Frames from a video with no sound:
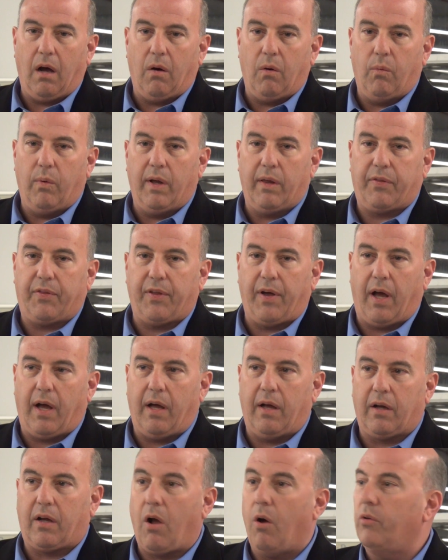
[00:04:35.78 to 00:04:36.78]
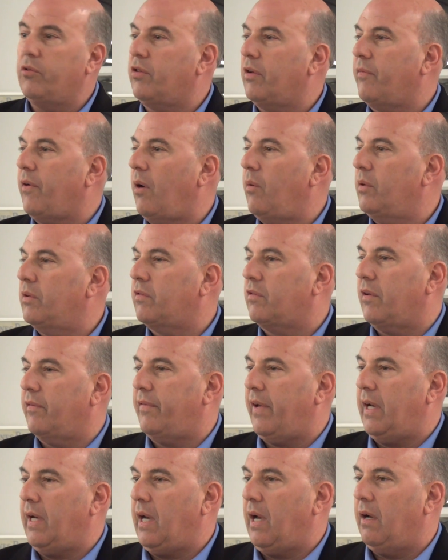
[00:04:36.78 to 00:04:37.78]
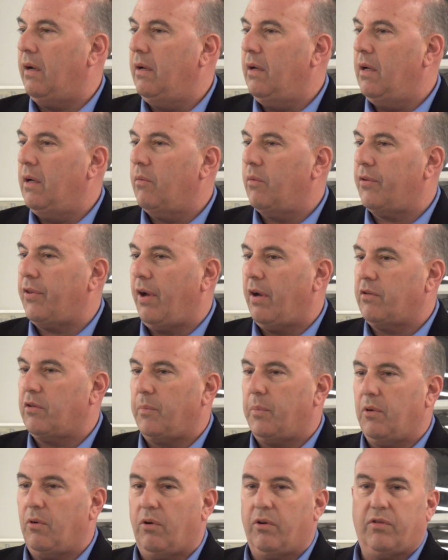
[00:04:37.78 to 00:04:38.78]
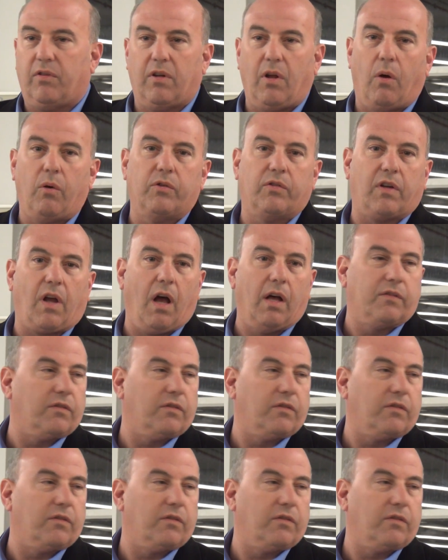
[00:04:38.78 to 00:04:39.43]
with Kosovo and Slovenia, with entrepreneurs in those